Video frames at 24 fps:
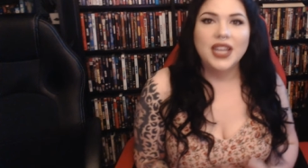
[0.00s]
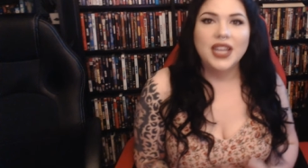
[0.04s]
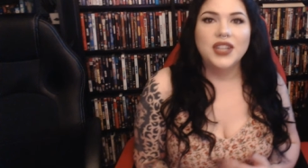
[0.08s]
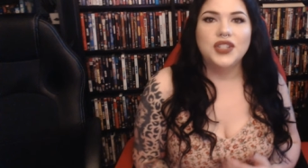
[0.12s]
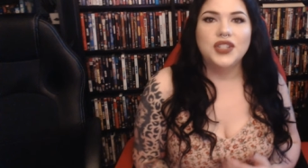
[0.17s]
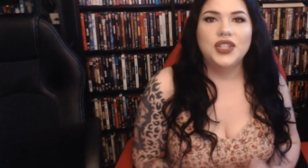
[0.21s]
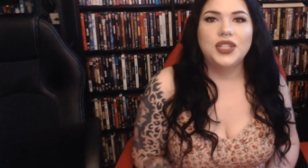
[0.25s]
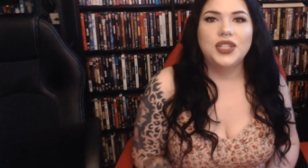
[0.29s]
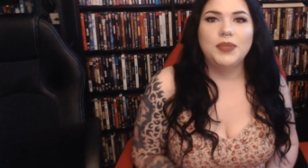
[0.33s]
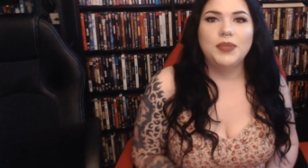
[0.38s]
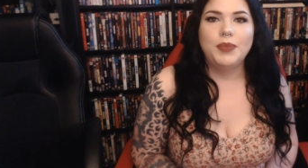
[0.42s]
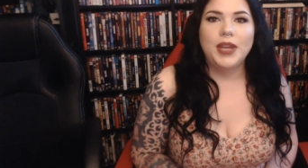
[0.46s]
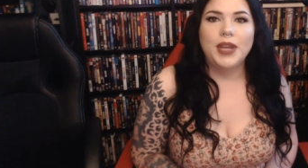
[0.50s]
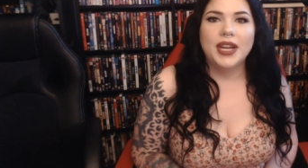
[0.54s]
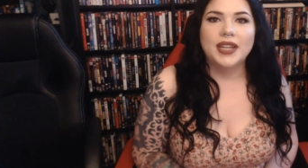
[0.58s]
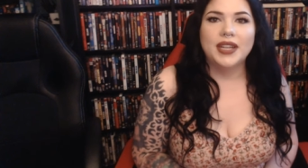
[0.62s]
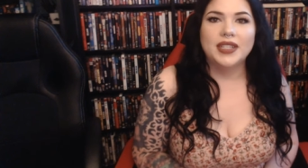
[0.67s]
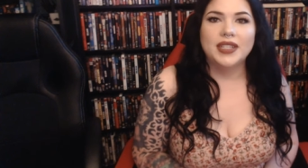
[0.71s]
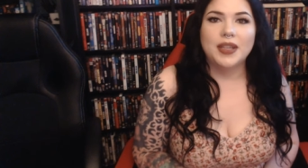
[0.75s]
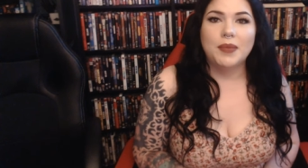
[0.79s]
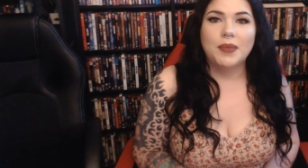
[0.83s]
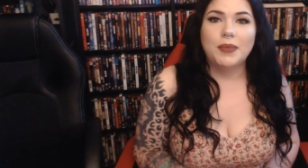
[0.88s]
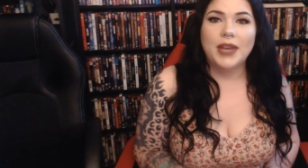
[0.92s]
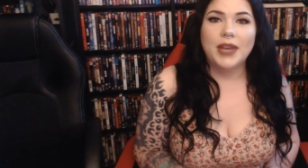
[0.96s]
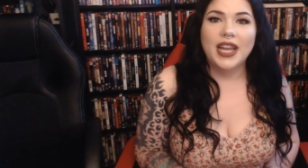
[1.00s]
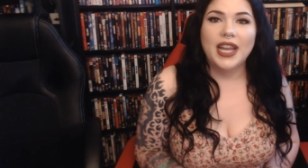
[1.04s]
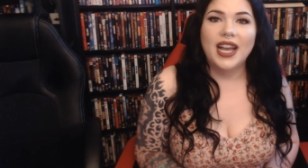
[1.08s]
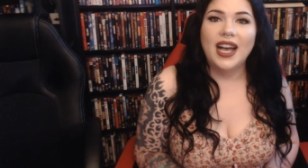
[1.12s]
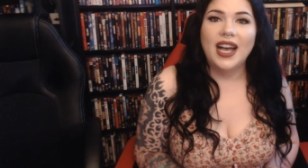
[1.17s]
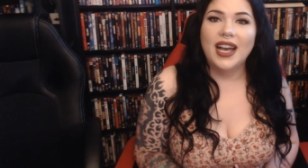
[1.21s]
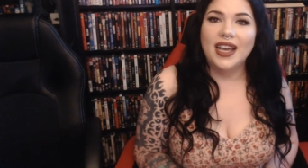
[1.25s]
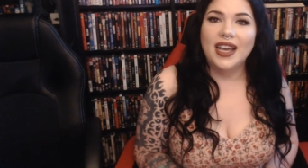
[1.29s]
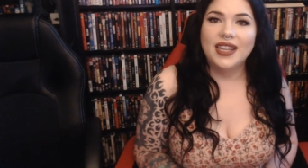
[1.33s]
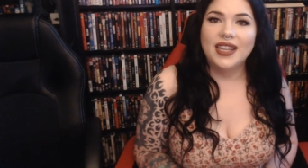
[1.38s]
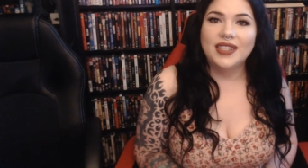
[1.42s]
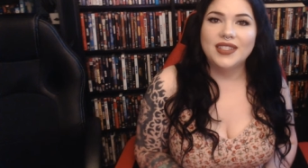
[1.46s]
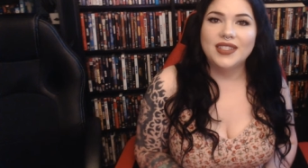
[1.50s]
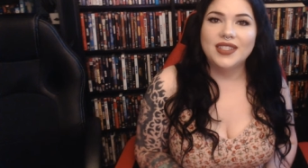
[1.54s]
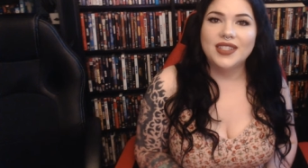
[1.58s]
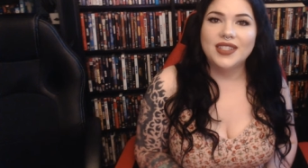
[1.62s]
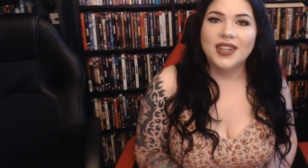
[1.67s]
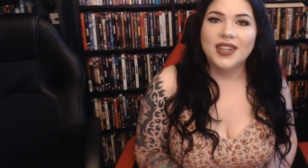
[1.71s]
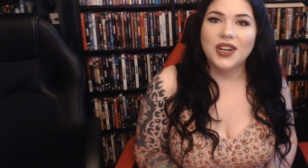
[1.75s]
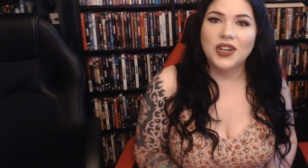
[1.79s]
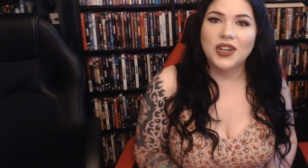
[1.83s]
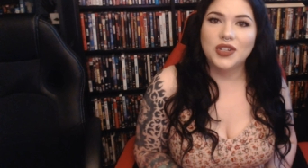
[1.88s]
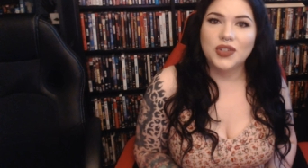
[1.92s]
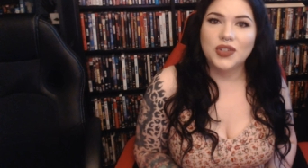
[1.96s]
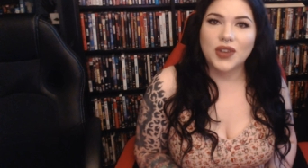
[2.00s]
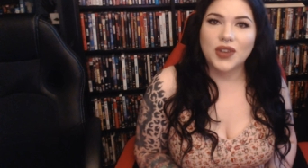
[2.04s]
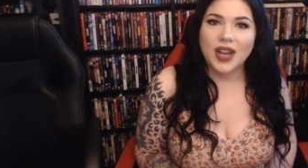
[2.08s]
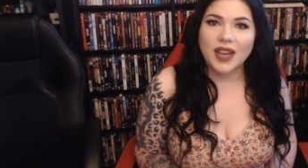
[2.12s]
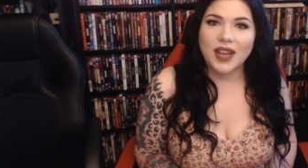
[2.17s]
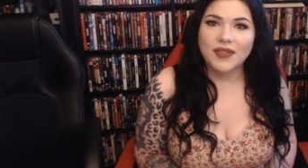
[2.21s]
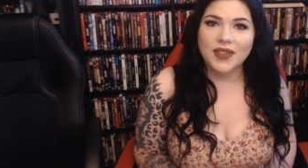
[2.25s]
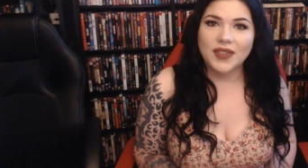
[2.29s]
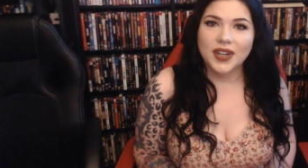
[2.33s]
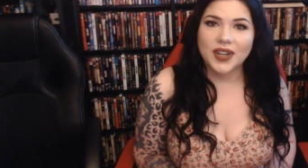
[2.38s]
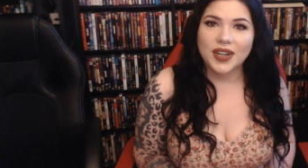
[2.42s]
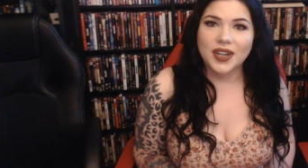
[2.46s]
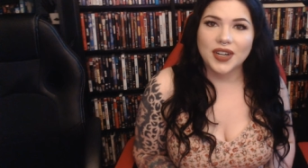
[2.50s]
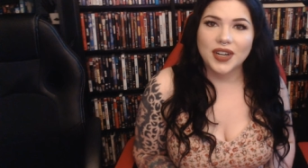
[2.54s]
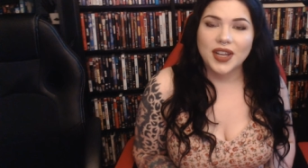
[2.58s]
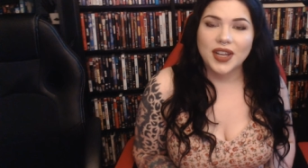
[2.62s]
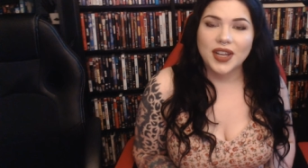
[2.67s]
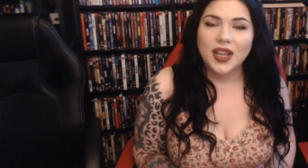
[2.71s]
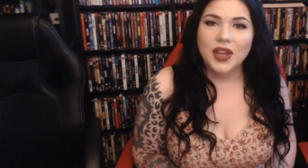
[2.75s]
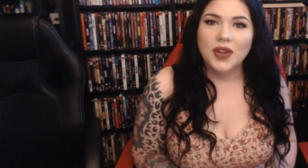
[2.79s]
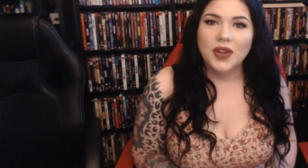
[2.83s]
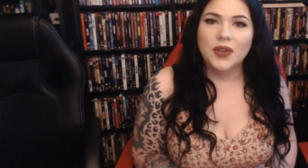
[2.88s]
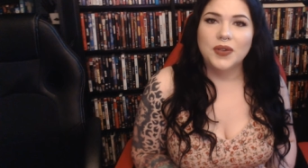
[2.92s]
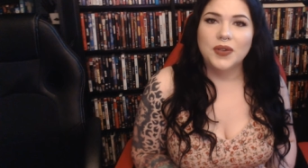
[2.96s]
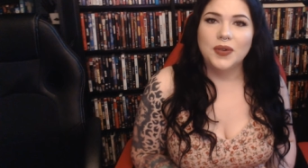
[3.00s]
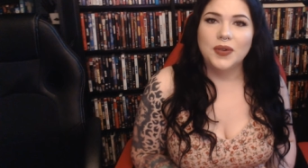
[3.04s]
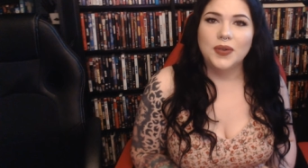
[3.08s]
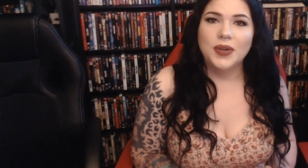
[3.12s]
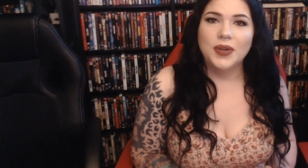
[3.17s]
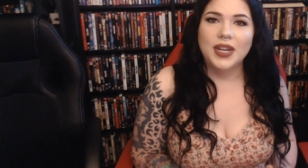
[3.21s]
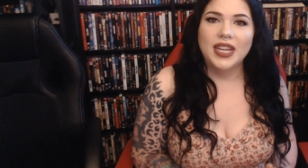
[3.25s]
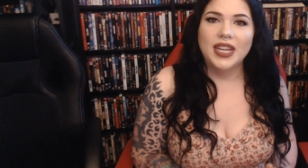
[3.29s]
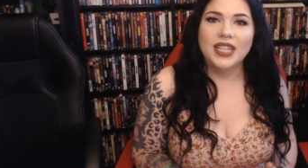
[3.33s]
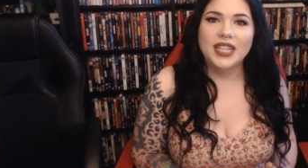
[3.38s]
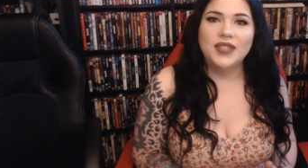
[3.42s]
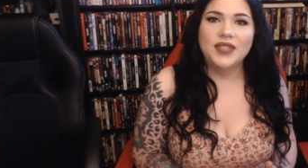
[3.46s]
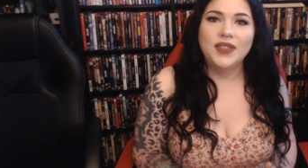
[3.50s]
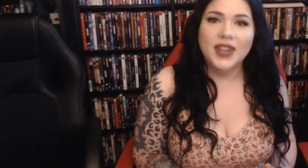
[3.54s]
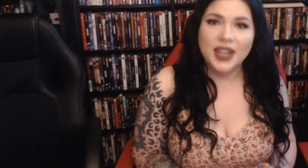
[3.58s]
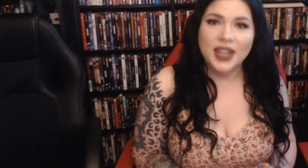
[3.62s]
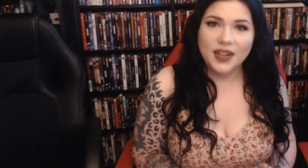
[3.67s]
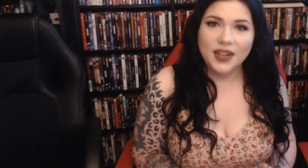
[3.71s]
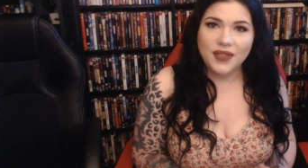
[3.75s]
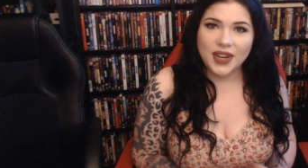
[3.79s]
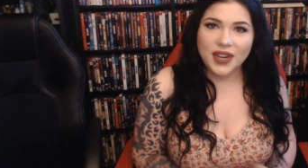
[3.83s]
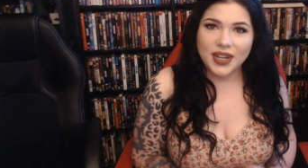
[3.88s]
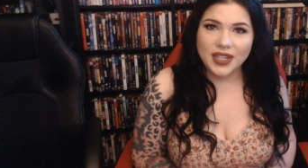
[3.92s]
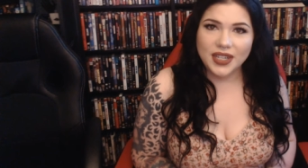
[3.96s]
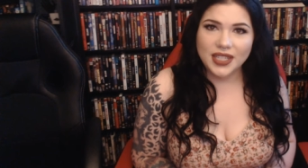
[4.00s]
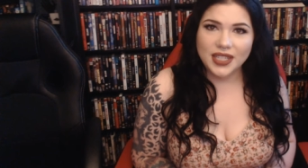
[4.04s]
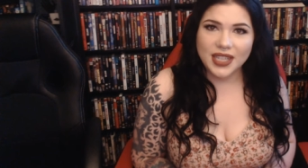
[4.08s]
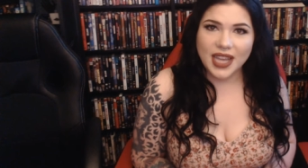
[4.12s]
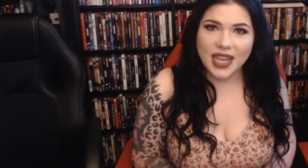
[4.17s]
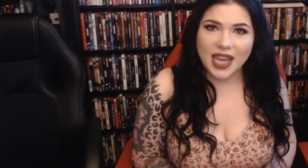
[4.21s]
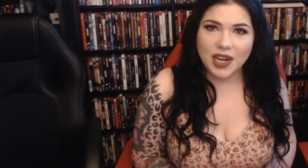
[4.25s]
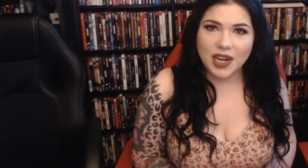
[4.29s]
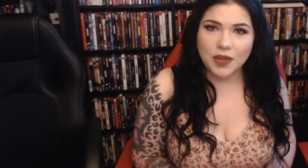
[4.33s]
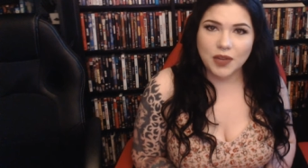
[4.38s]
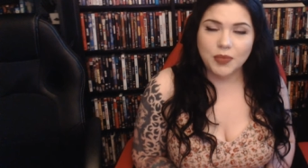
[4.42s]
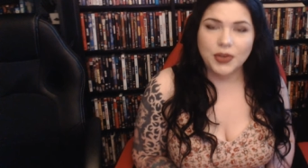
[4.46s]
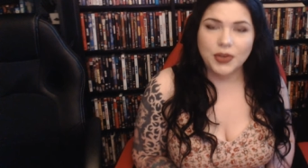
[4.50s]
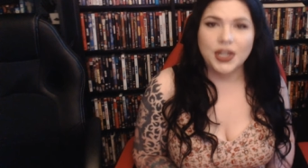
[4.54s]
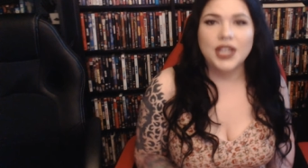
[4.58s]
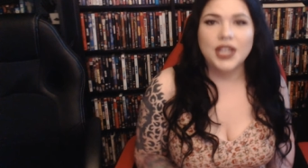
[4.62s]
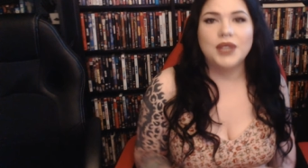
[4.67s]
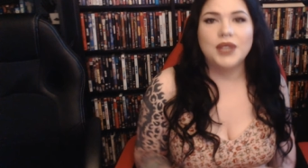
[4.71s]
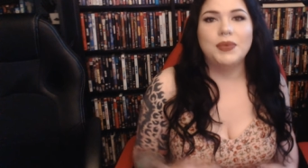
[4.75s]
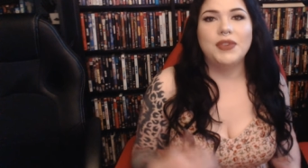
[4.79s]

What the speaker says: She's picked up by Hans, her driver, who is very, very scatterbrained.